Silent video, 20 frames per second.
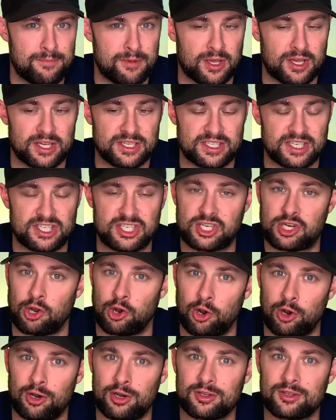Because it's
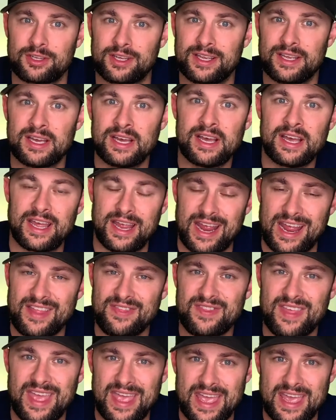currently
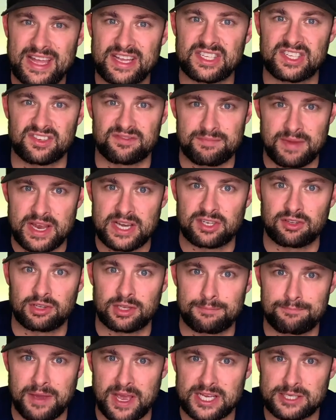in the hands of Major
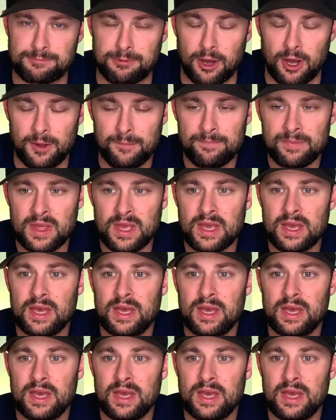League Baseball.